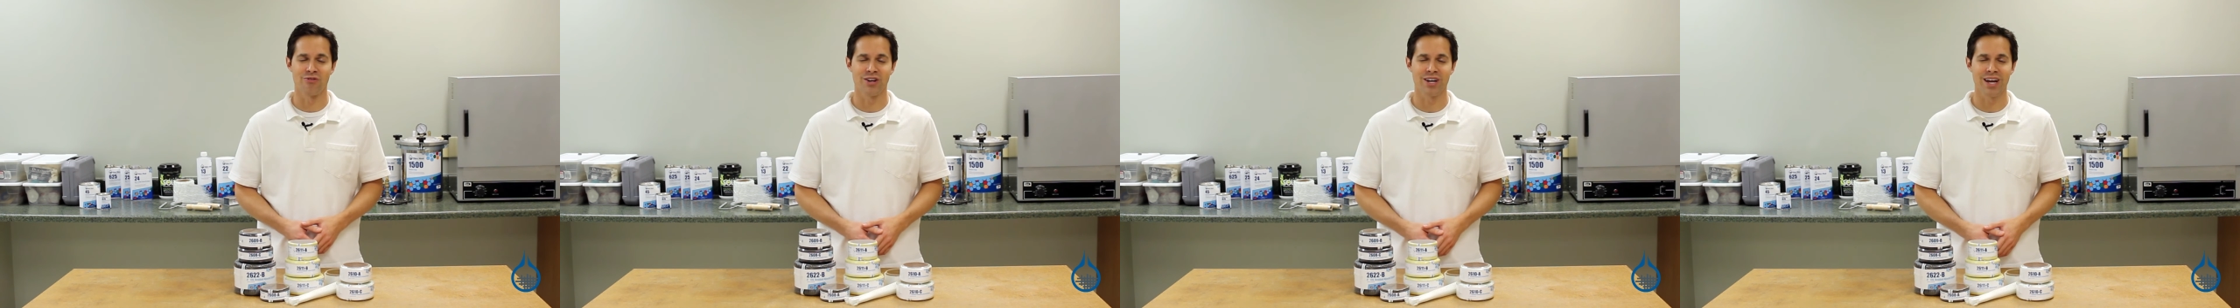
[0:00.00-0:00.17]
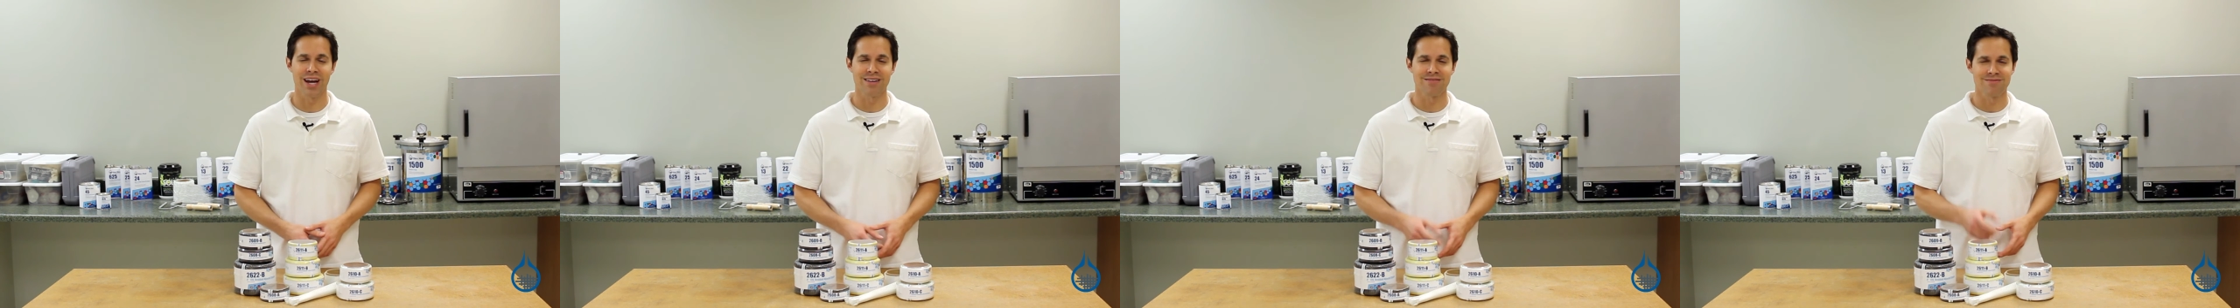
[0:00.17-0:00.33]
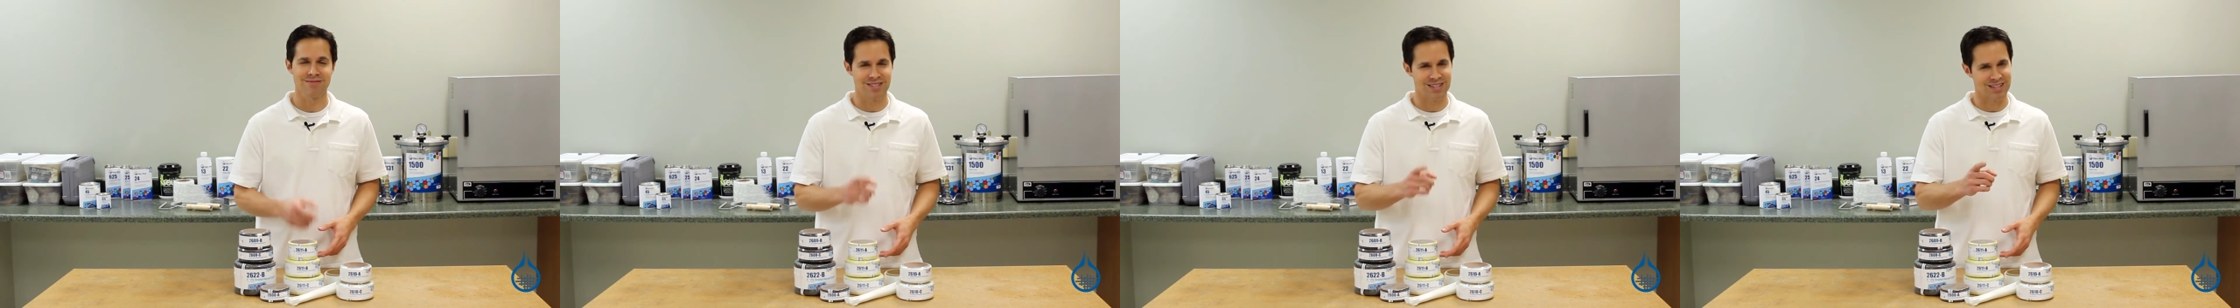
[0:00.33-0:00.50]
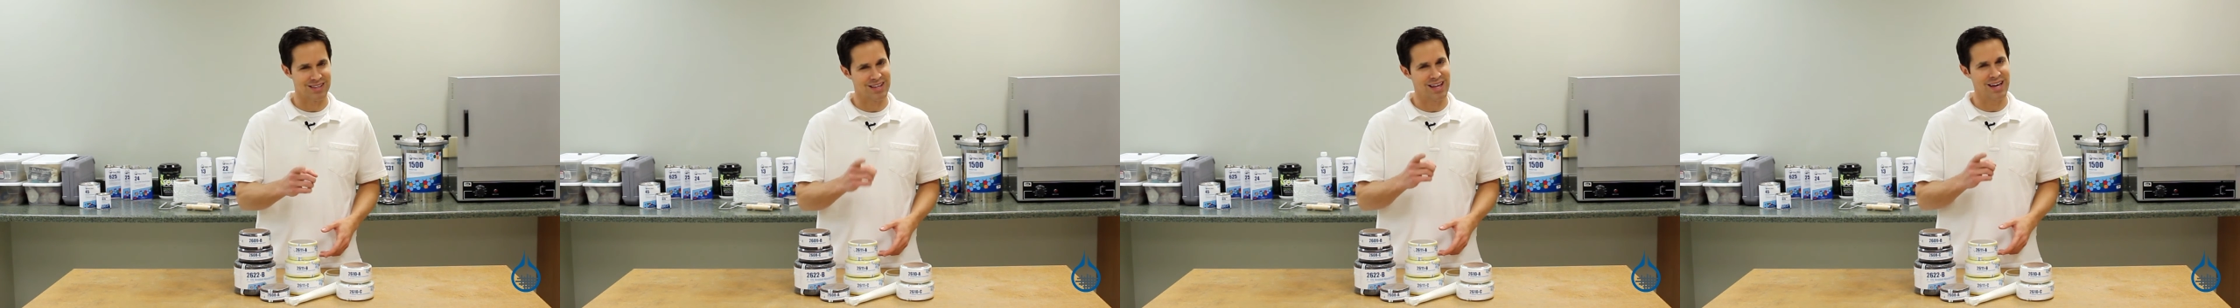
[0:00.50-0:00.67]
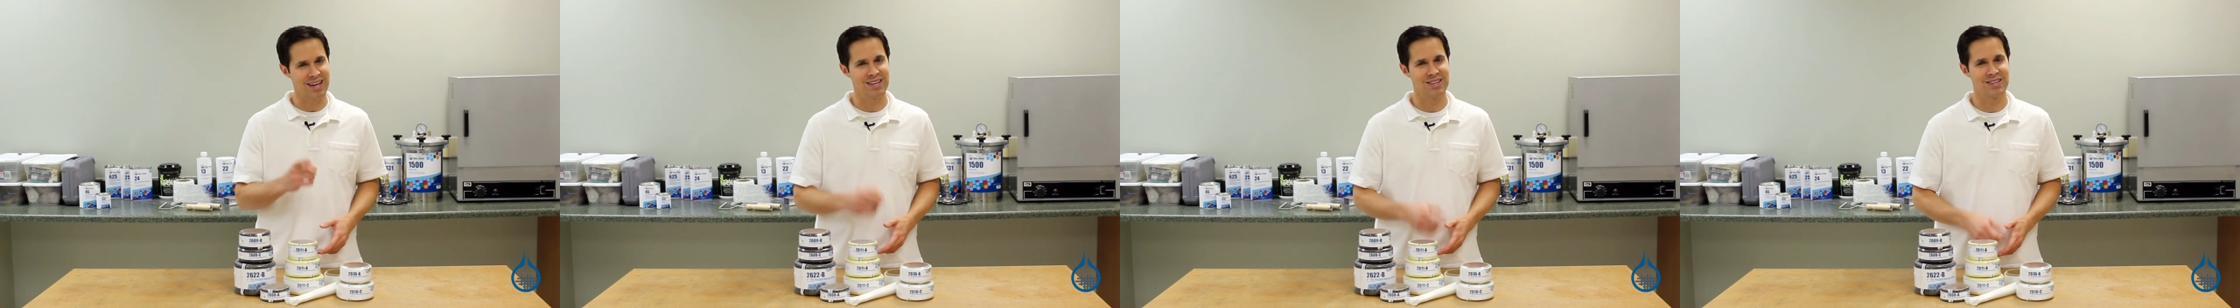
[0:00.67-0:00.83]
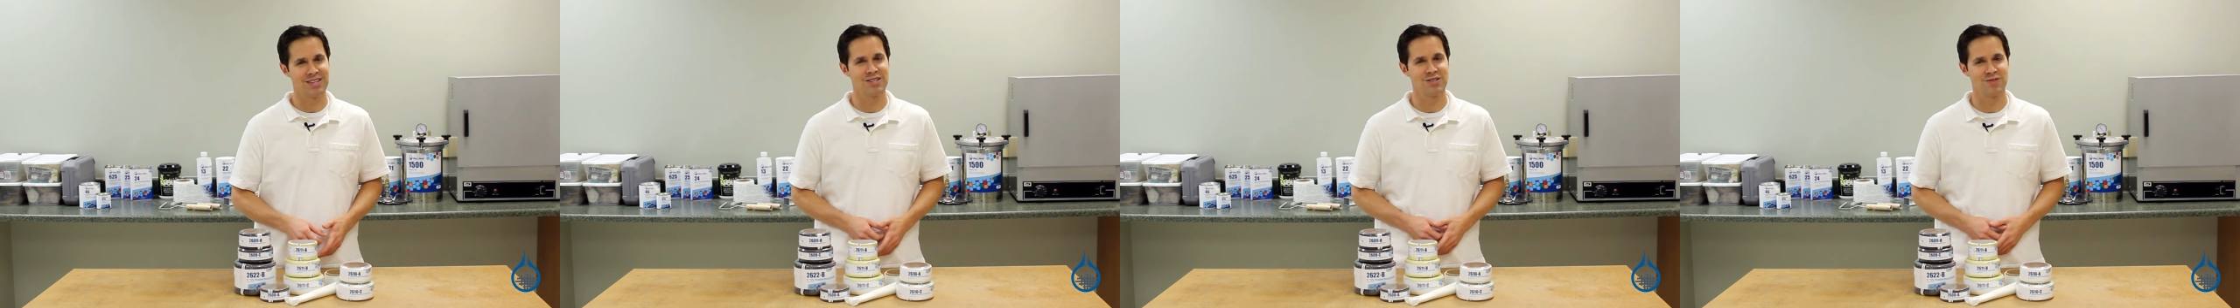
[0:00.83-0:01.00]
forget to
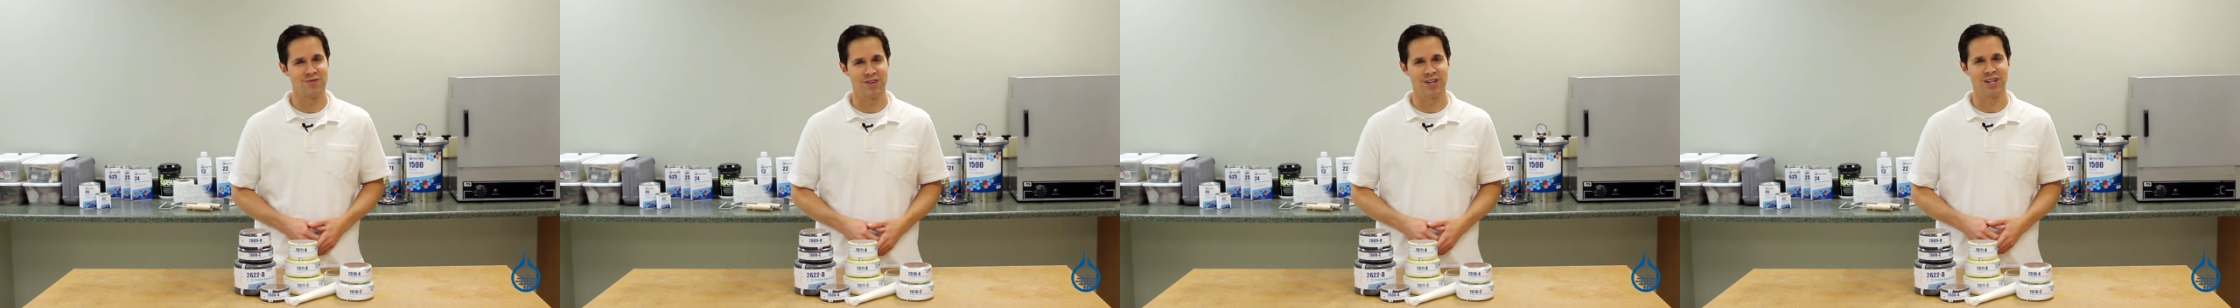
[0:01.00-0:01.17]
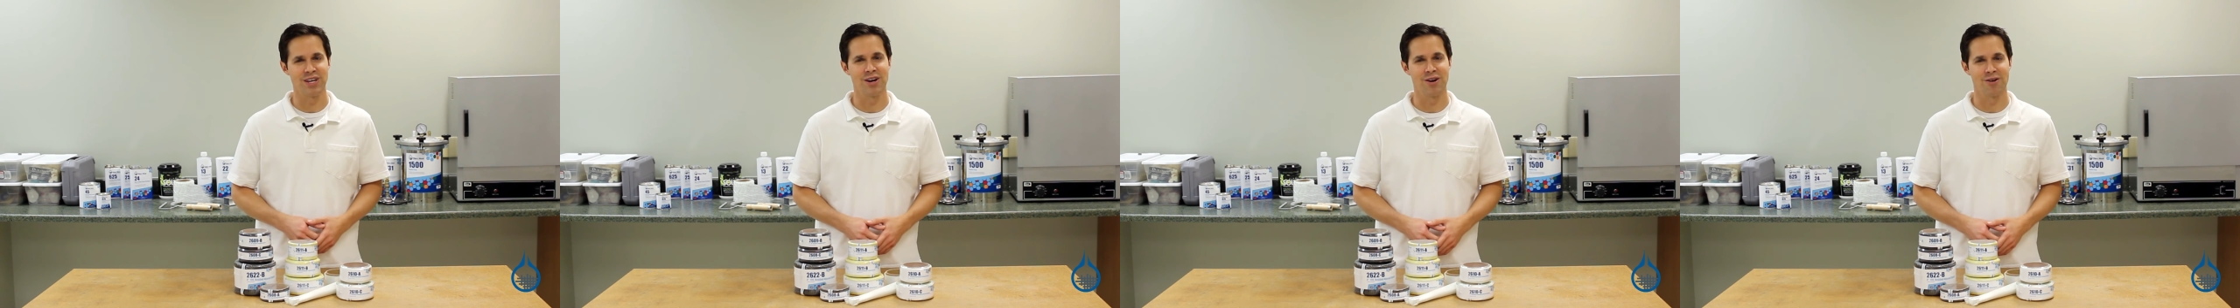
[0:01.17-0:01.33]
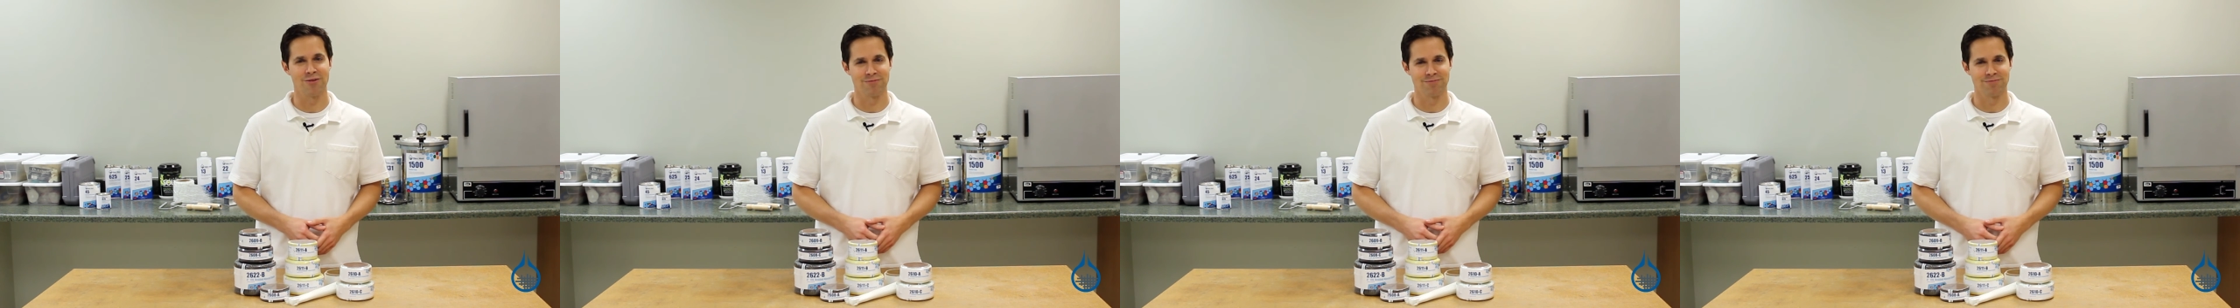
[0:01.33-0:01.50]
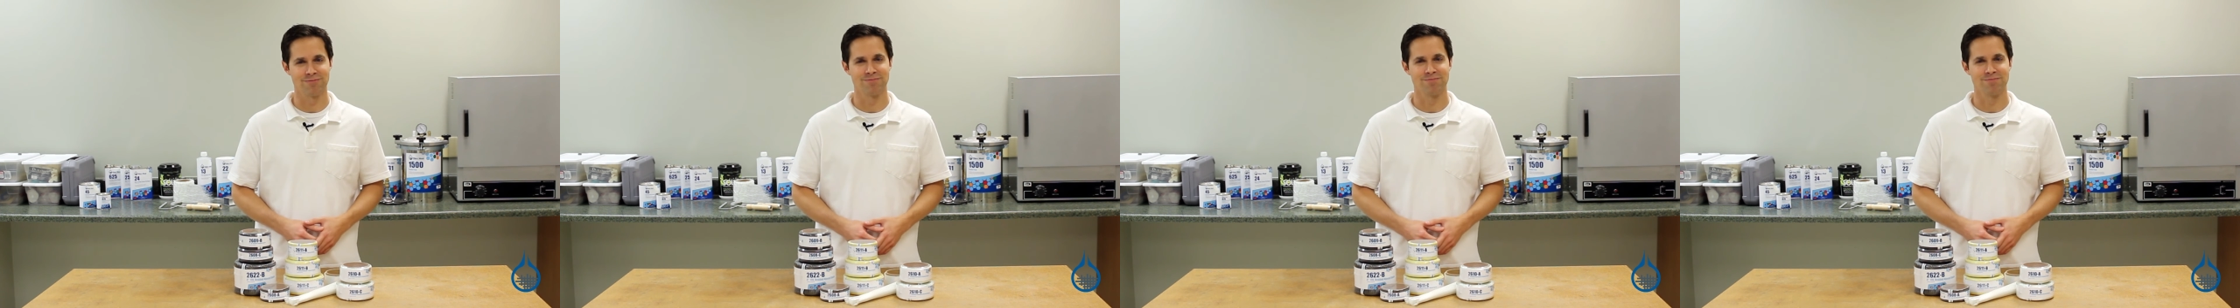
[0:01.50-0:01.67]
like this video.